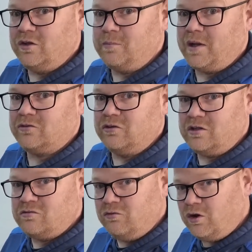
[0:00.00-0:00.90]
of the
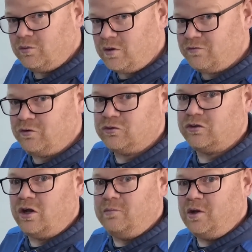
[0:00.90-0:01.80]
battery, right the way through the
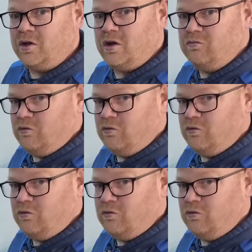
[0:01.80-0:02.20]
starter motor,